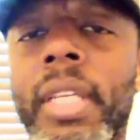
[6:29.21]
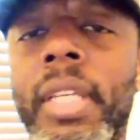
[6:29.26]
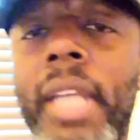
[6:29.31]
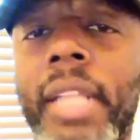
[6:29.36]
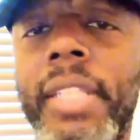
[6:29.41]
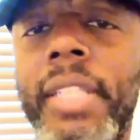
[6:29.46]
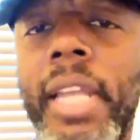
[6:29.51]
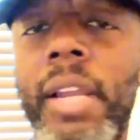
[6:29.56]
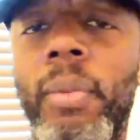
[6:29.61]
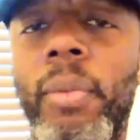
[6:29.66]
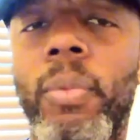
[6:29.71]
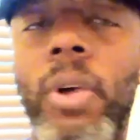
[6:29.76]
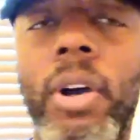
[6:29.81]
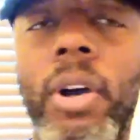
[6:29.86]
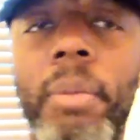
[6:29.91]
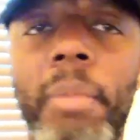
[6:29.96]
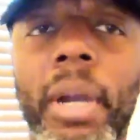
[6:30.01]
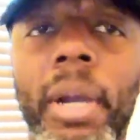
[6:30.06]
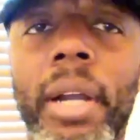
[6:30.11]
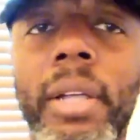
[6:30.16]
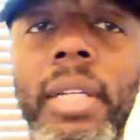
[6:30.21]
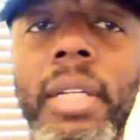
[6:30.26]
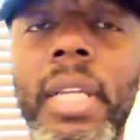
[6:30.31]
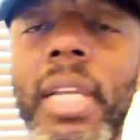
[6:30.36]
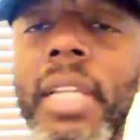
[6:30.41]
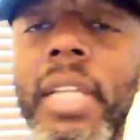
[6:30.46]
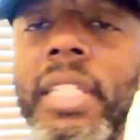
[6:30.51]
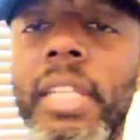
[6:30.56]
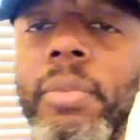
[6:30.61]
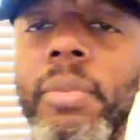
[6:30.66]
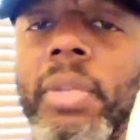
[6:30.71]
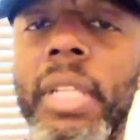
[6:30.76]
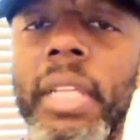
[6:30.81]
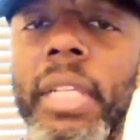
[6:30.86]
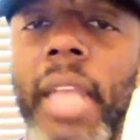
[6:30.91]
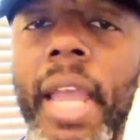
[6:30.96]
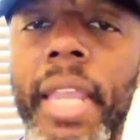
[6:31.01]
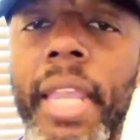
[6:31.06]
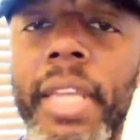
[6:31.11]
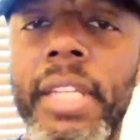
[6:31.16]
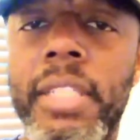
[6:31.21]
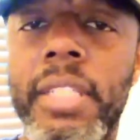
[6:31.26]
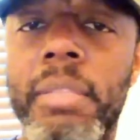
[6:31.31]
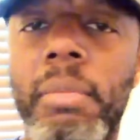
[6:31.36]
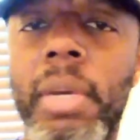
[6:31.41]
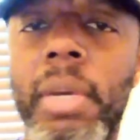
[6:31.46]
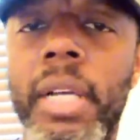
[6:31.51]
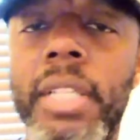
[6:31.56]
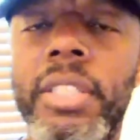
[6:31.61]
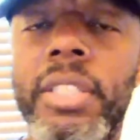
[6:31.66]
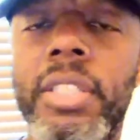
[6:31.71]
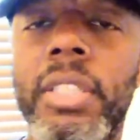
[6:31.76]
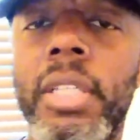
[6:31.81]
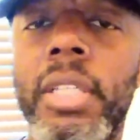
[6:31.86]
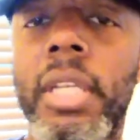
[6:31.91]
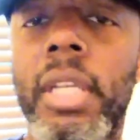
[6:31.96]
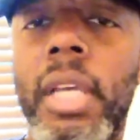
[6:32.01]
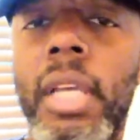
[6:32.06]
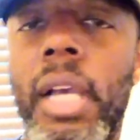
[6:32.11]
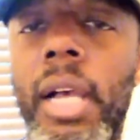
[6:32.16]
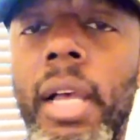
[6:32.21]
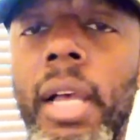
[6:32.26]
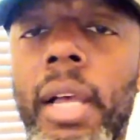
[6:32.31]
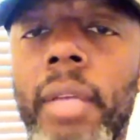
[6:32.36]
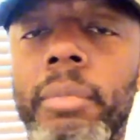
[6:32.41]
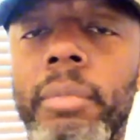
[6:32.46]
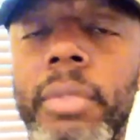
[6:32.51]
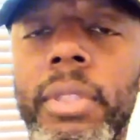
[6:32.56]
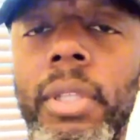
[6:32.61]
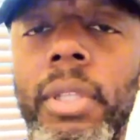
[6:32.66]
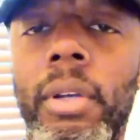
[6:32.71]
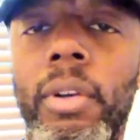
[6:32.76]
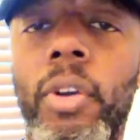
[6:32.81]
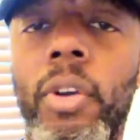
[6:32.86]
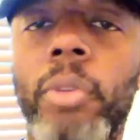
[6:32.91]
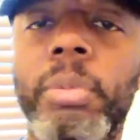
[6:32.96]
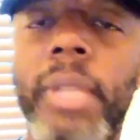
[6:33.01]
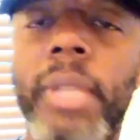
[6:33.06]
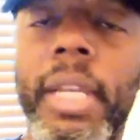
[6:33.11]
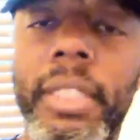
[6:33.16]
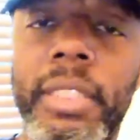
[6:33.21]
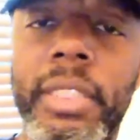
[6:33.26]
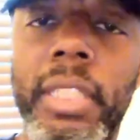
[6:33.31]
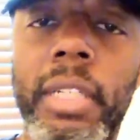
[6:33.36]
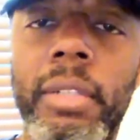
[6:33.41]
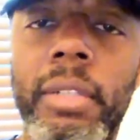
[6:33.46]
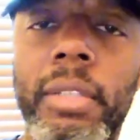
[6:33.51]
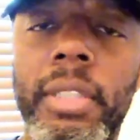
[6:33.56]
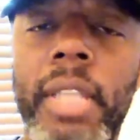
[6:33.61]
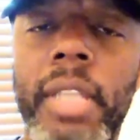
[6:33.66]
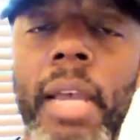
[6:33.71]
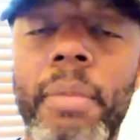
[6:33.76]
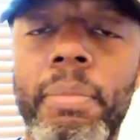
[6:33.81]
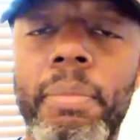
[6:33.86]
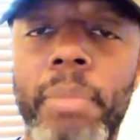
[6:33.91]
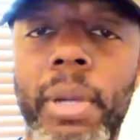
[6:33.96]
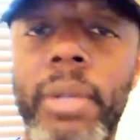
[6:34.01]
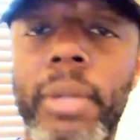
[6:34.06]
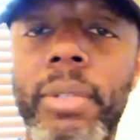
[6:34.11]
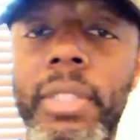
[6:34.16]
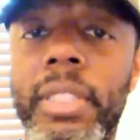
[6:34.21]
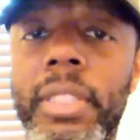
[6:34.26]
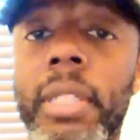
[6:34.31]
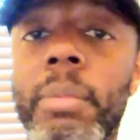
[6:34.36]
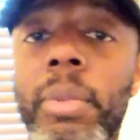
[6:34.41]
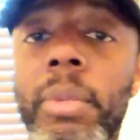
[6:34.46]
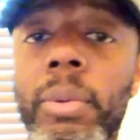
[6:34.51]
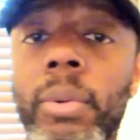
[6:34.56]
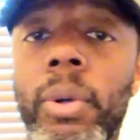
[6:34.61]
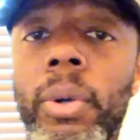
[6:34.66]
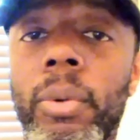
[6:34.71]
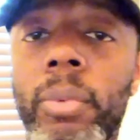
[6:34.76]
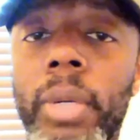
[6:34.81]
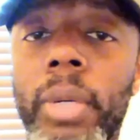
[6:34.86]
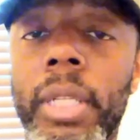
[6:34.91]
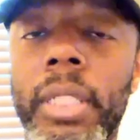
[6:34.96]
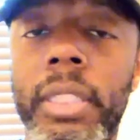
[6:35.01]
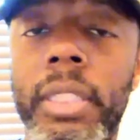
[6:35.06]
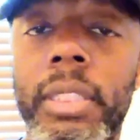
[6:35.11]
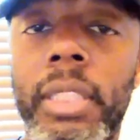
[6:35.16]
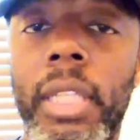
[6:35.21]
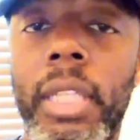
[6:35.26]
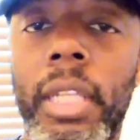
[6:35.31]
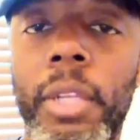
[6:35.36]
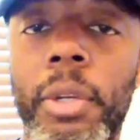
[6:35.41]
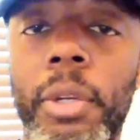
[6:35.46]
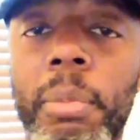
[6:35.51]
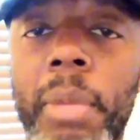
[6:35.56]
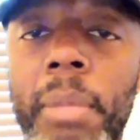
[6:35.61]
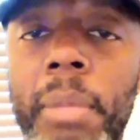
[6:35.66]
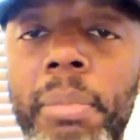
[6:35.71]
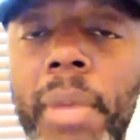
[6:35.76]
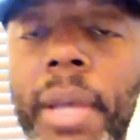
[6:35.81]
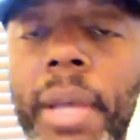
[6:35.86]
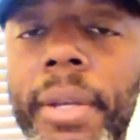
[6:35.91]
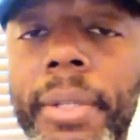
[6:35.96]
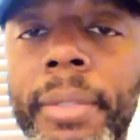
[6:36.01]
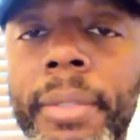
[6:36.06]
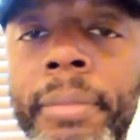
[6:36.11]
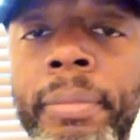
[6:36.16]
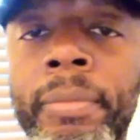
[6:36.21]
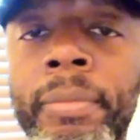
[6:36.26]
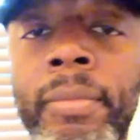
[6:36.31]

got that at walmart didn't really like it as much um so hope that that buttery cinnamon roll one is a little bit better